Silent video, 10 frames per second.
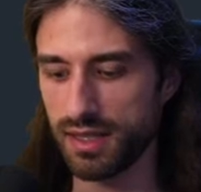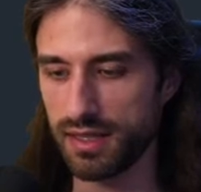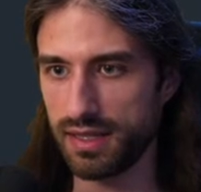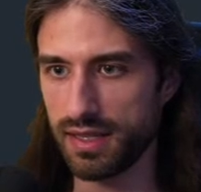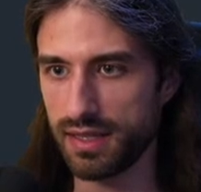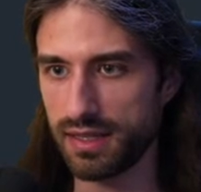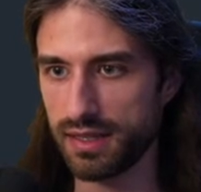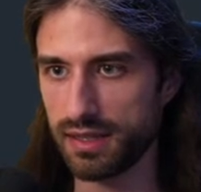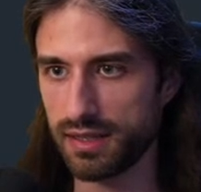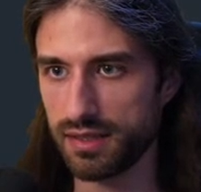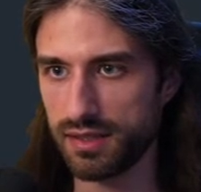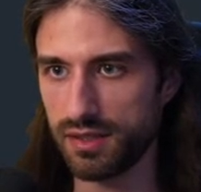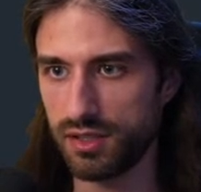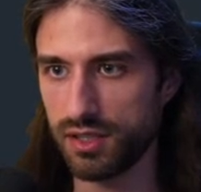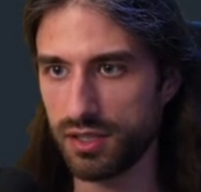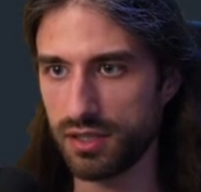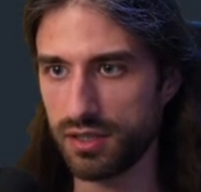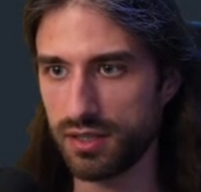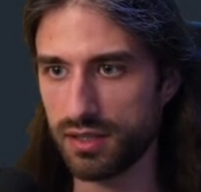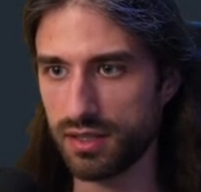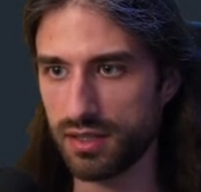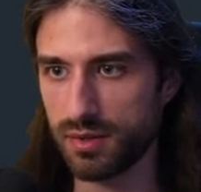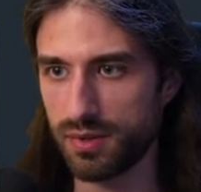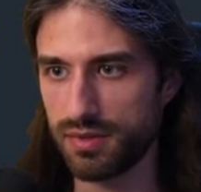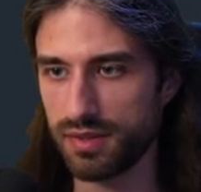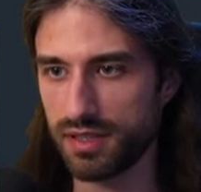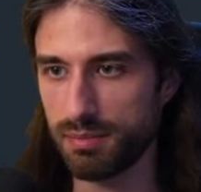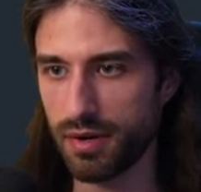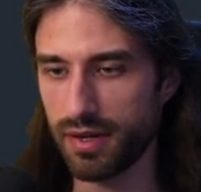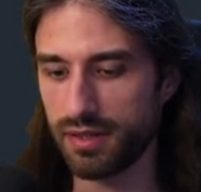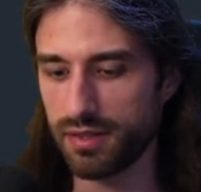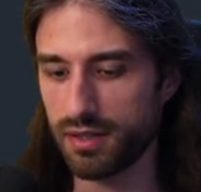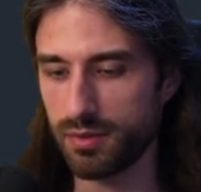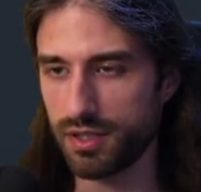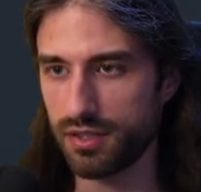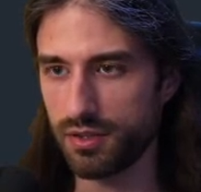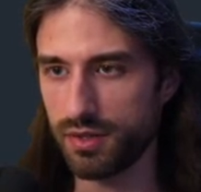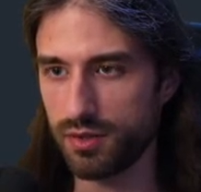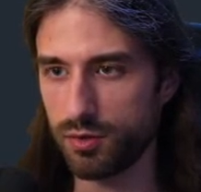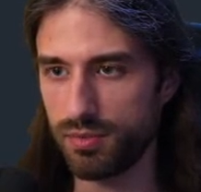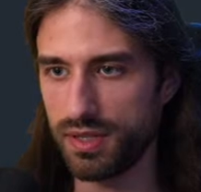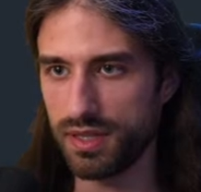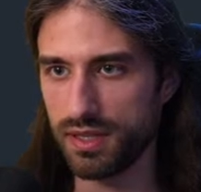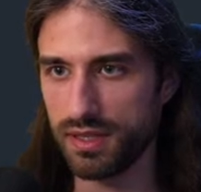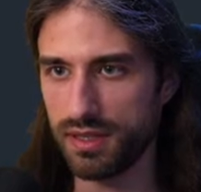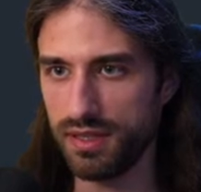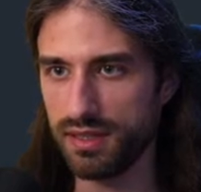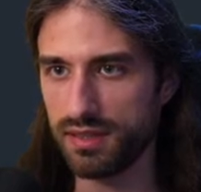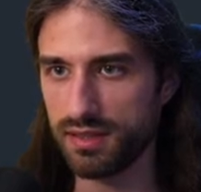Then joined with a separator, which is going to be this.